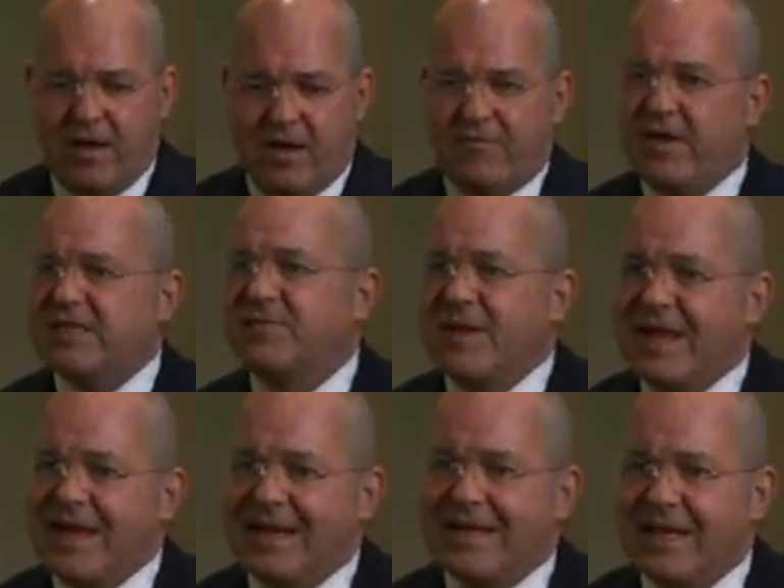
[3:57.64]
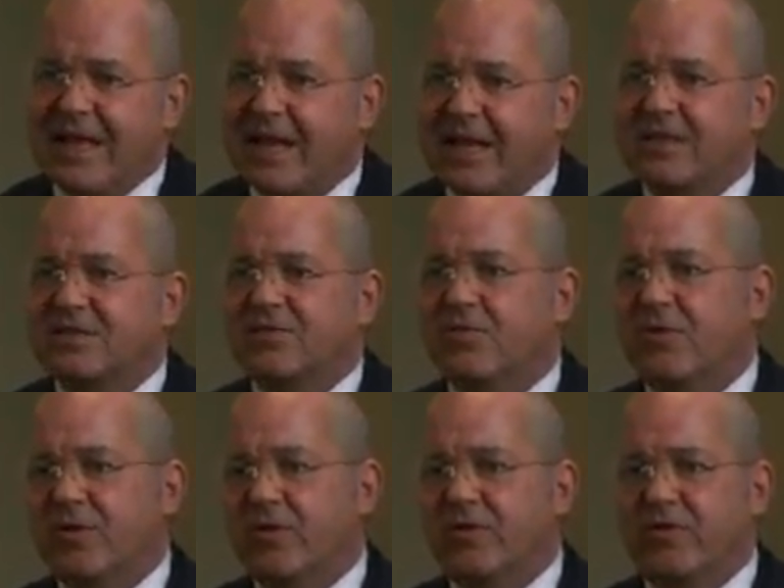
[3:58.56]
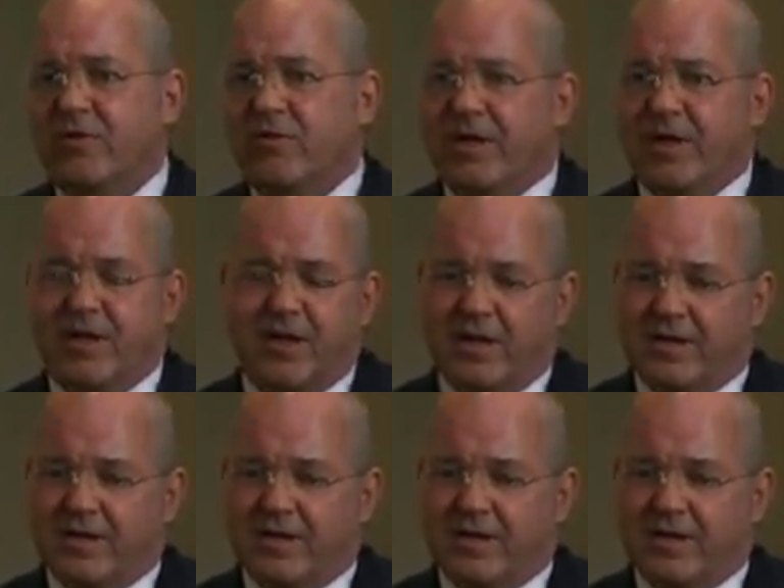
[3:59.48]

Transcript: investment analytics, or you're doing